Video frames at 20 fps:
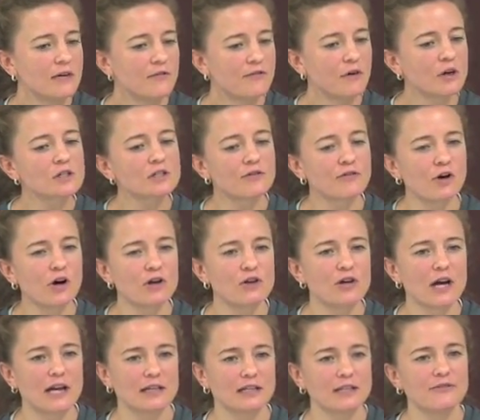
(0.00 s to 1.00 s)
First of all, you
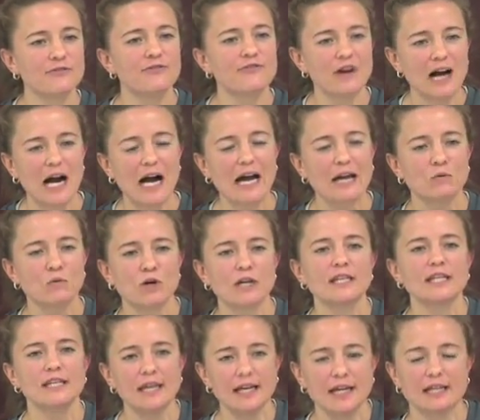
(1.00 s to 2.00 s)
got to define what a
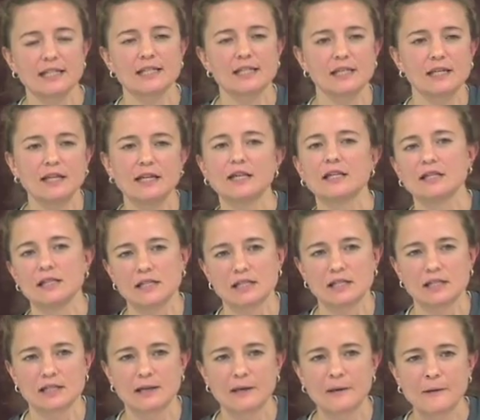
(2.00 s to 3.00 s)
yes
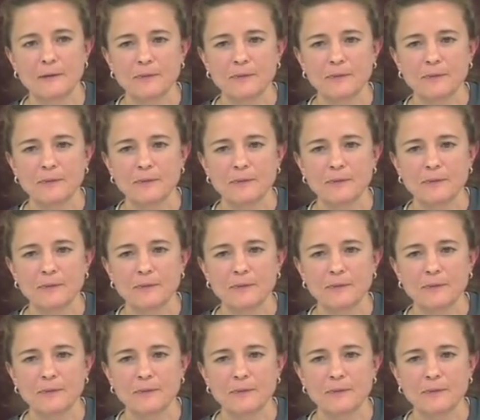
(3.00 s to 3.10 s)
is.